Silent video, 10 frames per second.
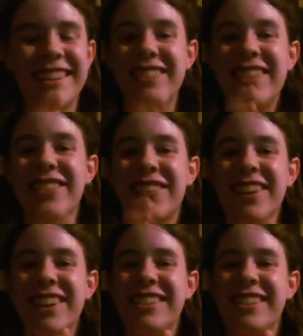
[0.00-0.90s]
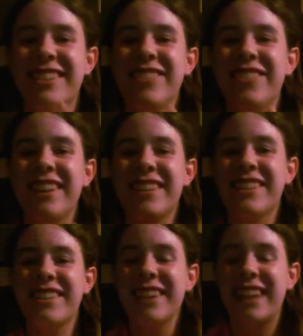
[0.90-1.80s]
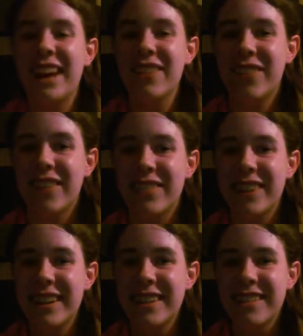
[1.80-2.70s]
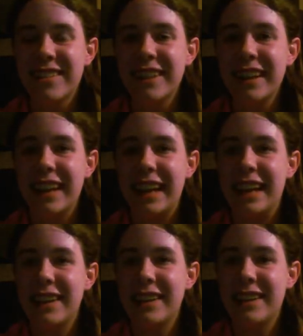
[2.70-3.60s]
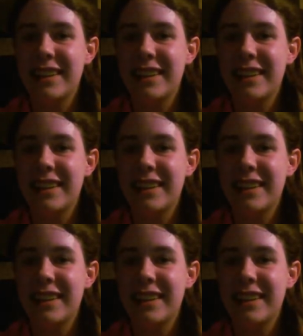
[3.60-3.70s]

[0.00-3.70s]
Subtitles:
competitors to look out for. But really,